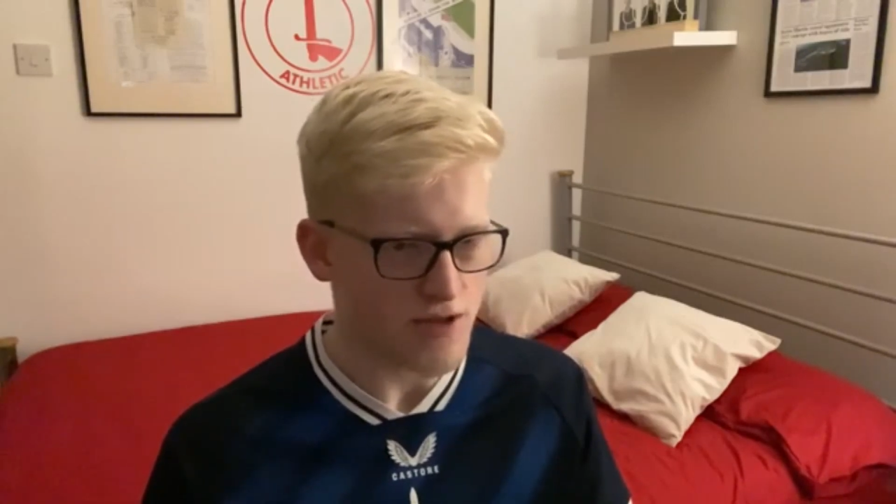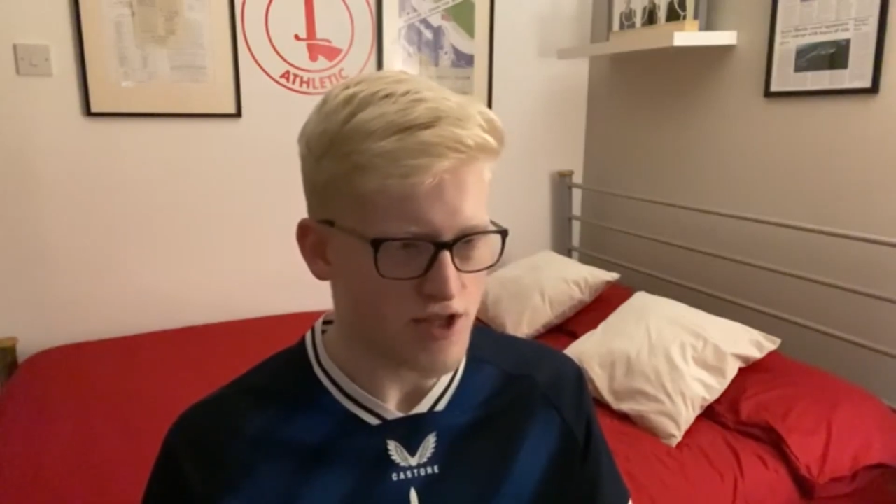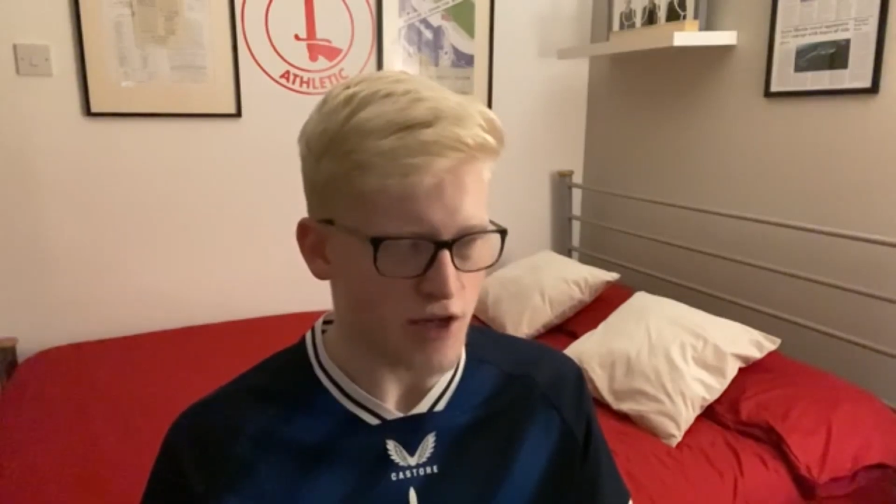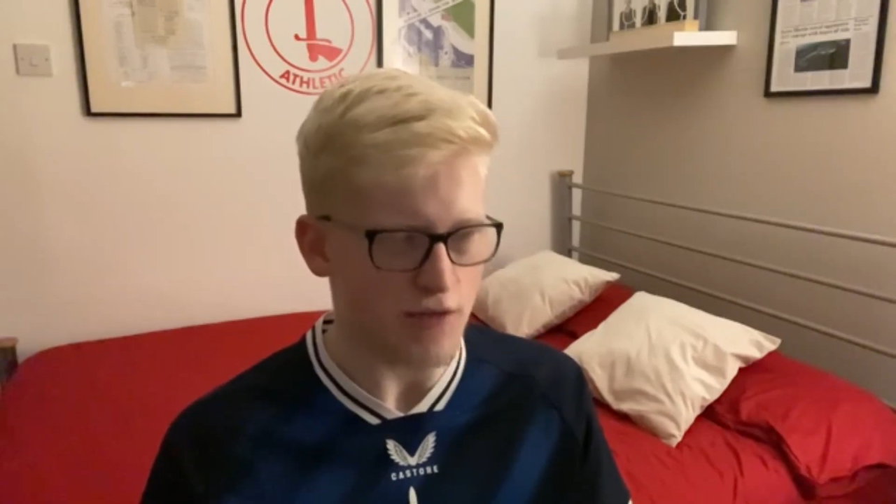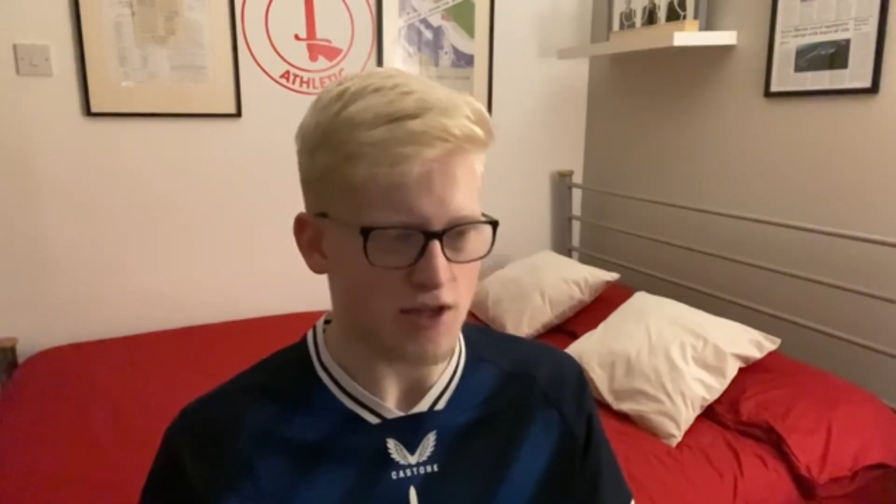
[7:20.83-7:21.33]

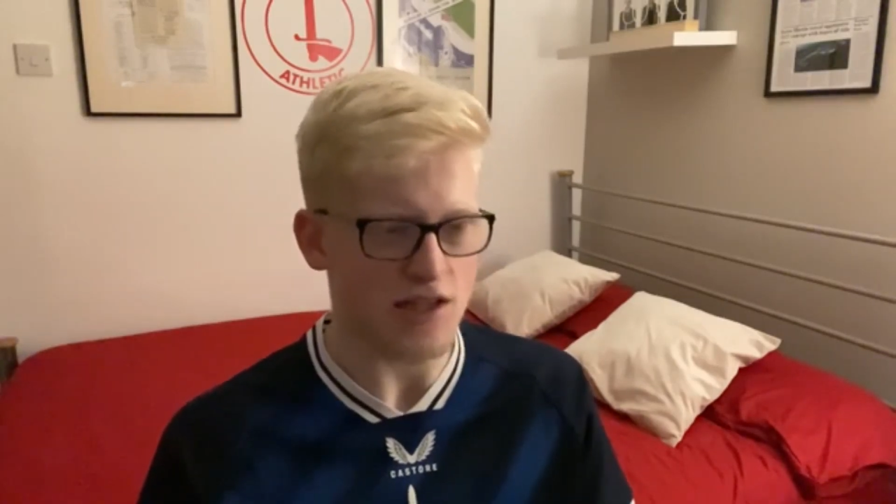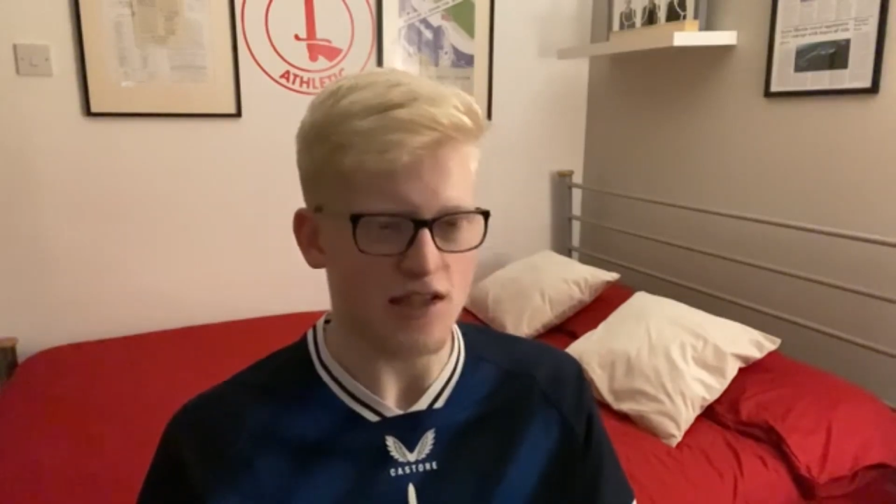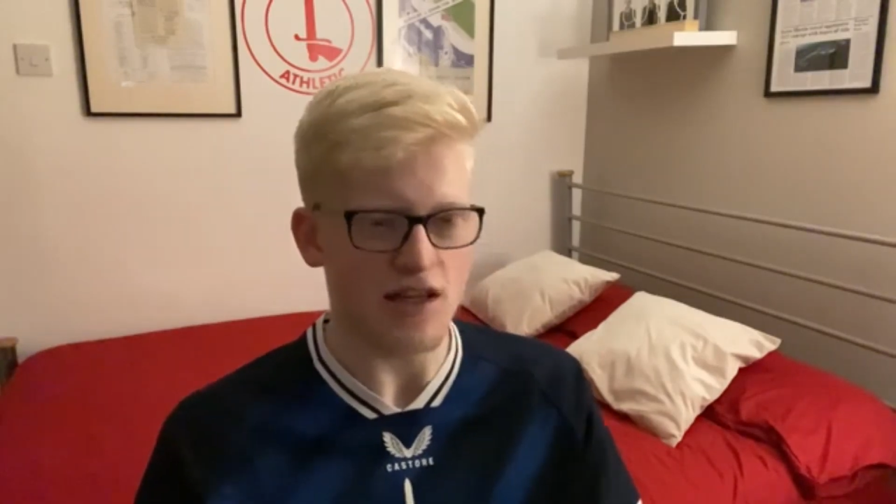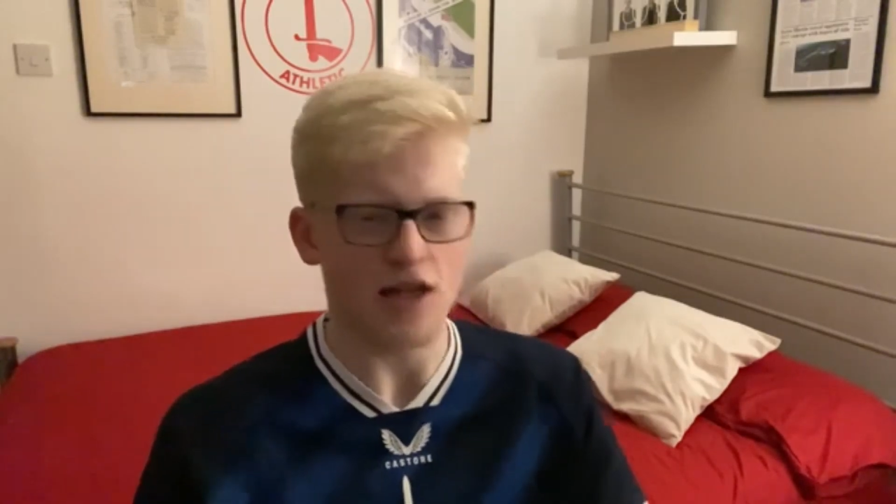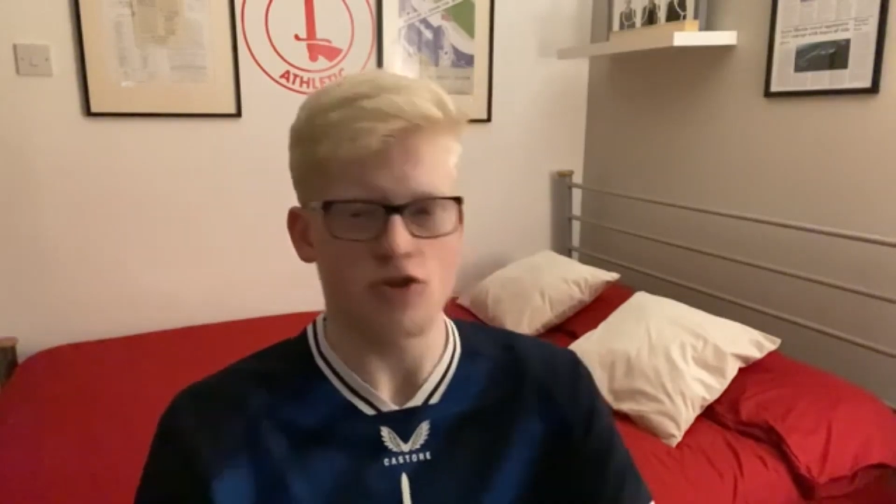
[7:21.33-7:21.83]
seriously
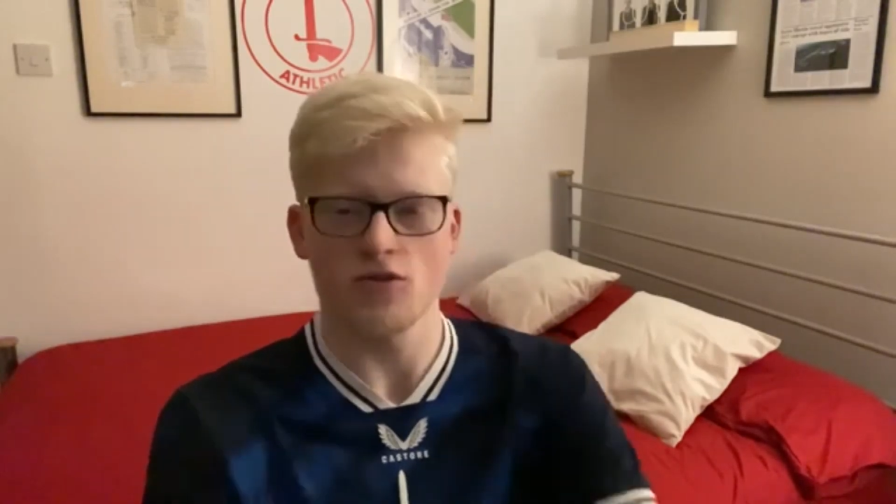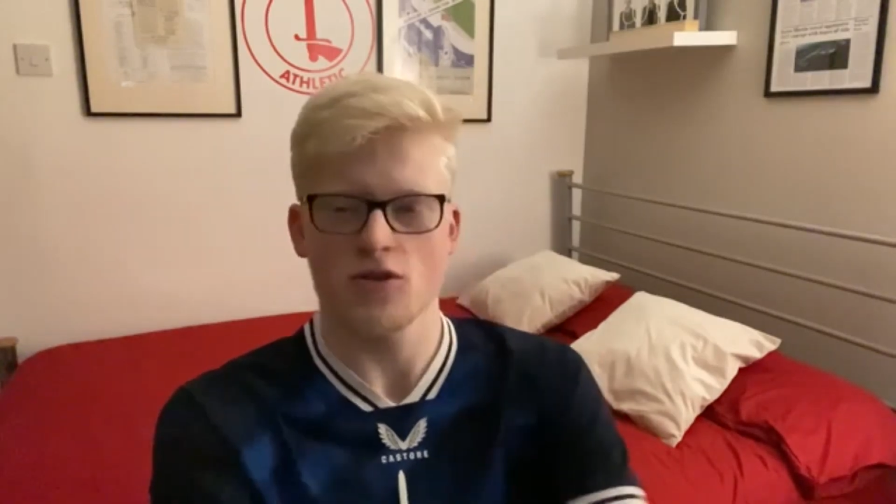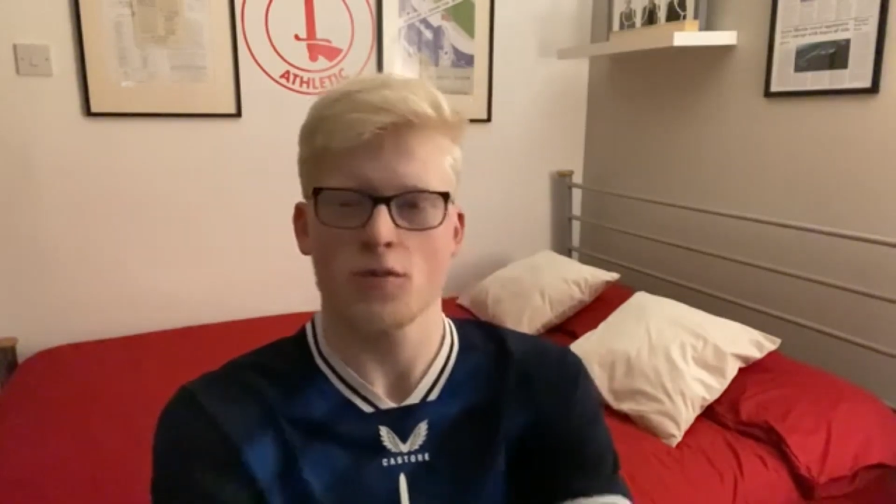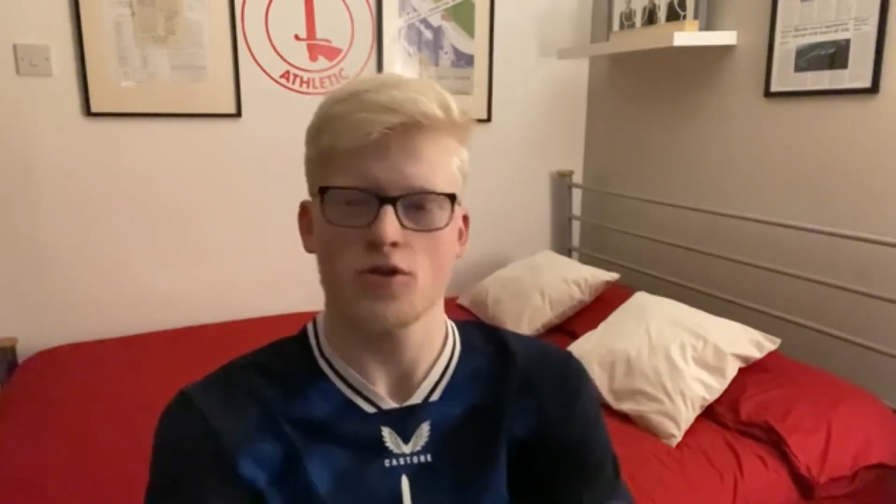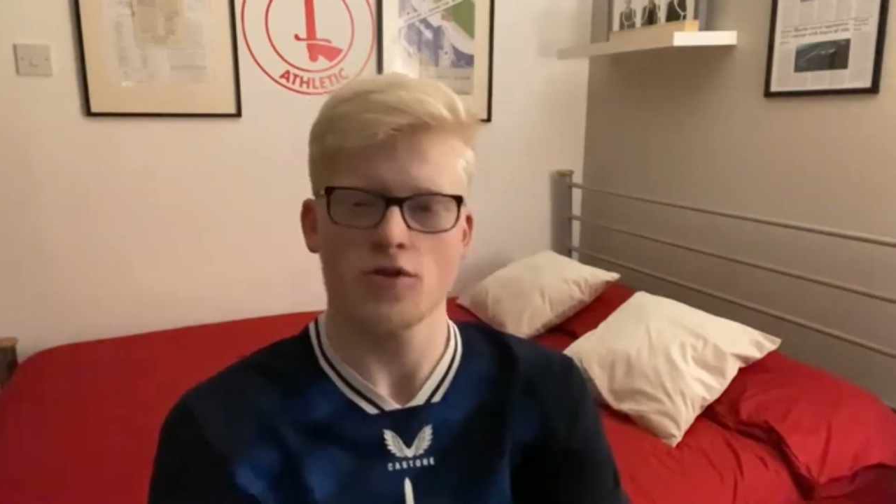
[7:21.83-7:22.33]
dangerous
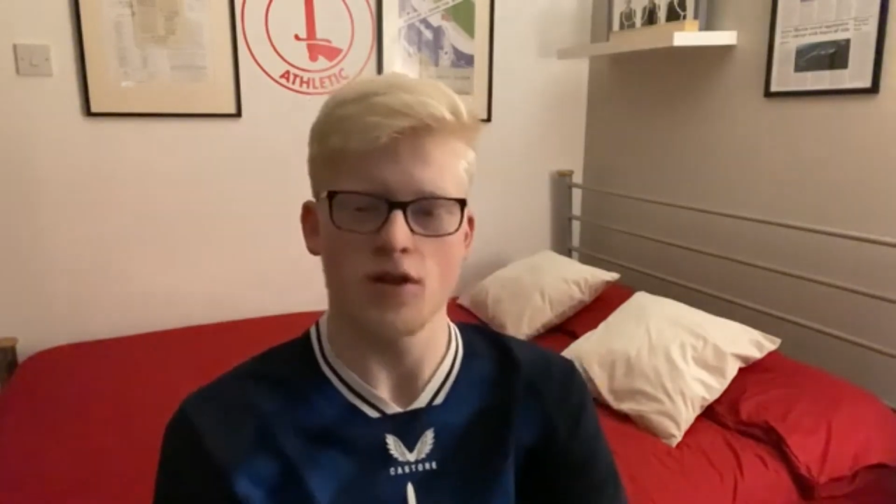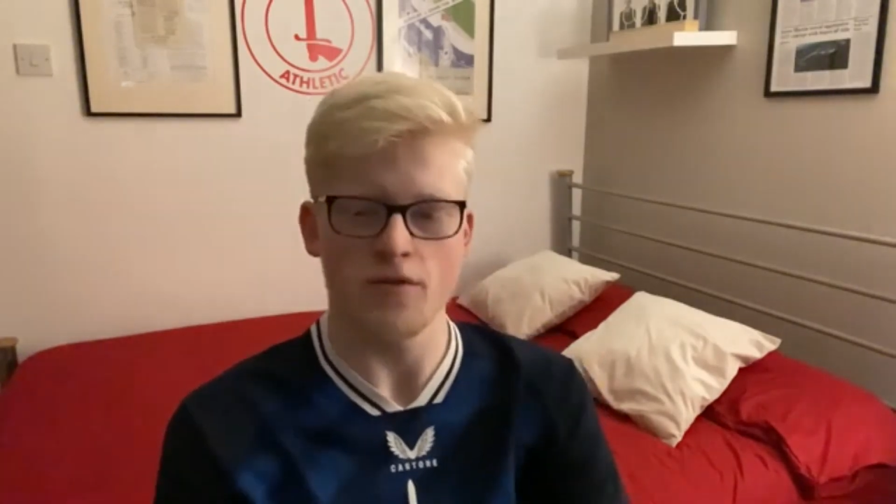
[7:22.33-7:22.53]
opportunity